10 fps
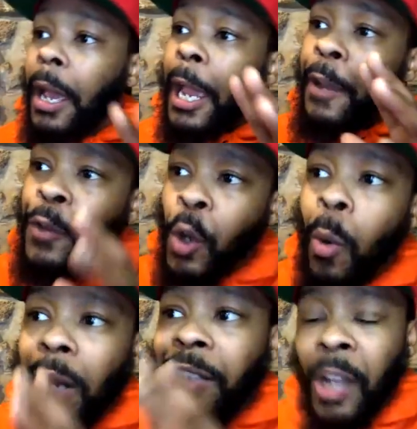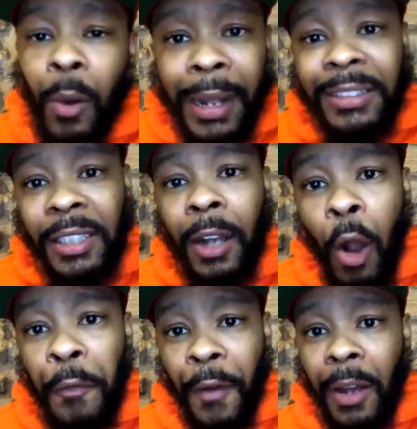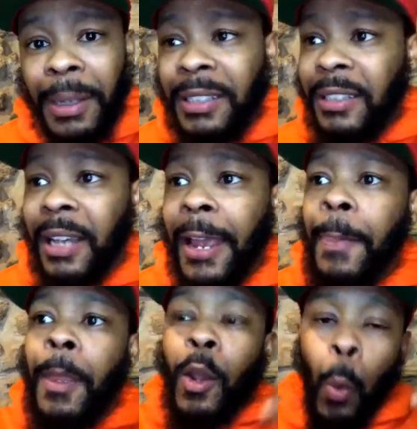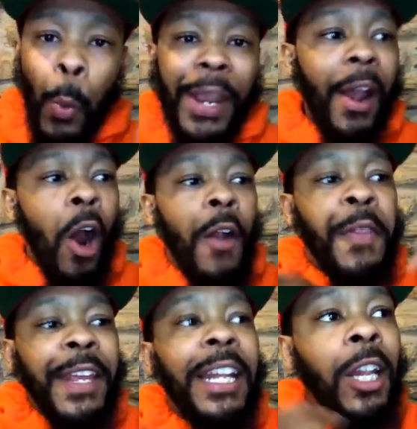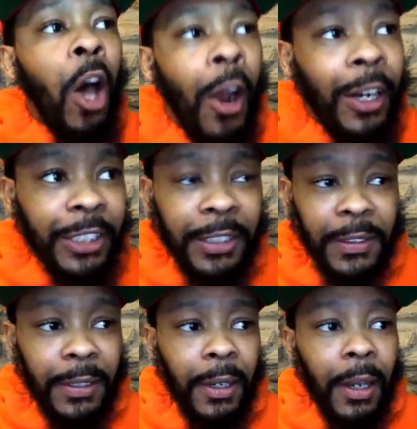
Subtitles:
If you want to donate to GoFundMe to say, we are the largest